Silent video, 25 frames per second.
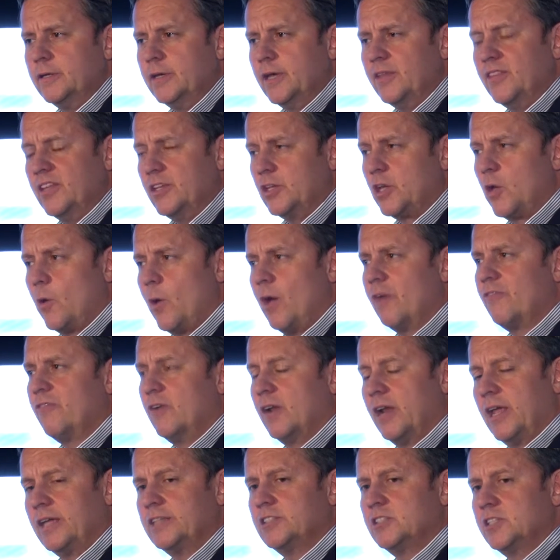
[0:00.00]
And then you go out for
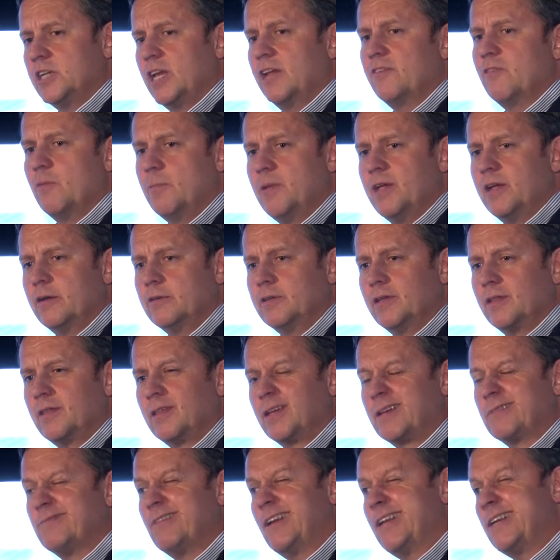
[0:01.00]
a lunch and you have a beer and you
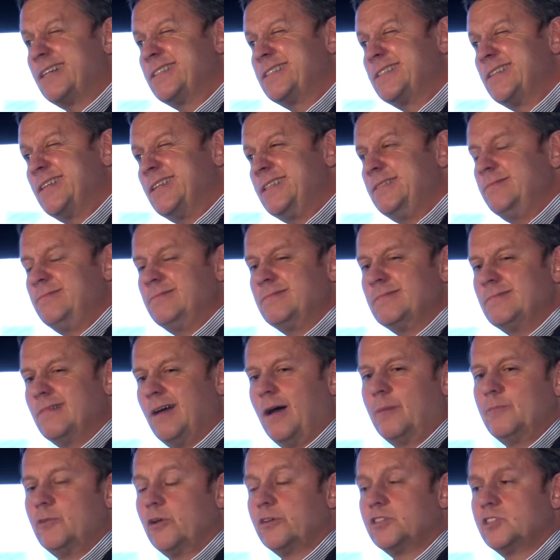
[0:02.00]
think, well, actually,
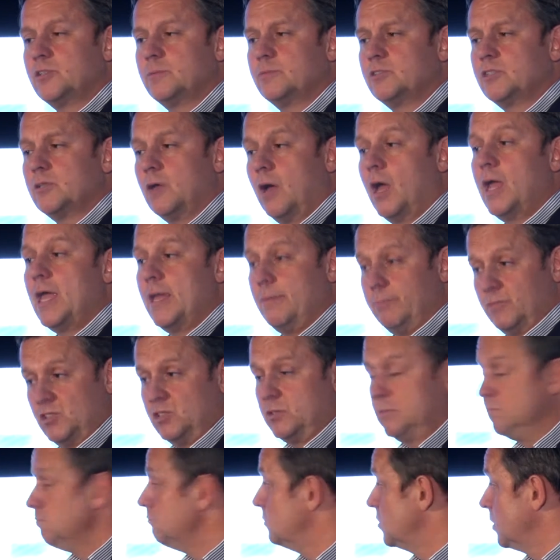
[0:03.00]
I am
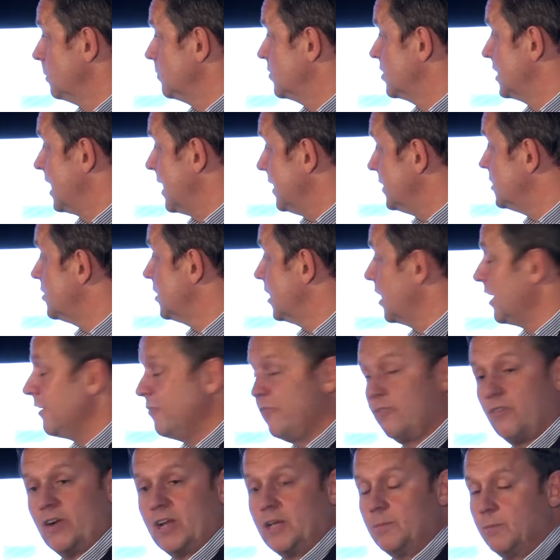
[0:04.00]
substantially
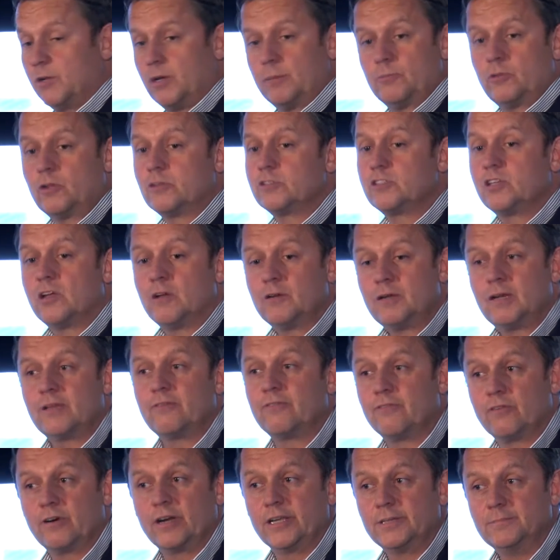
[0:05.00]
free, but I'm not totally
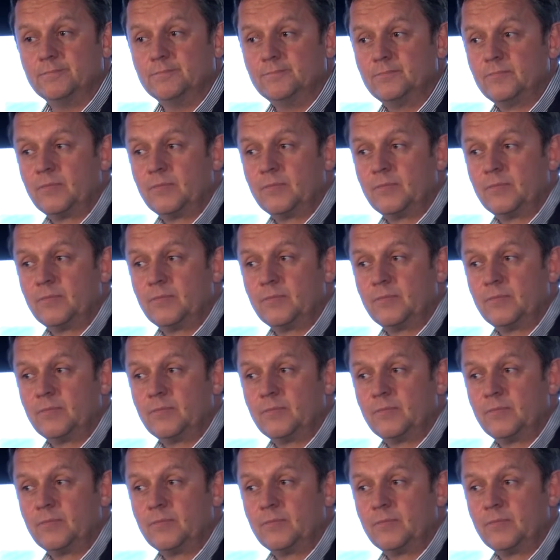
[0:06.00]
free.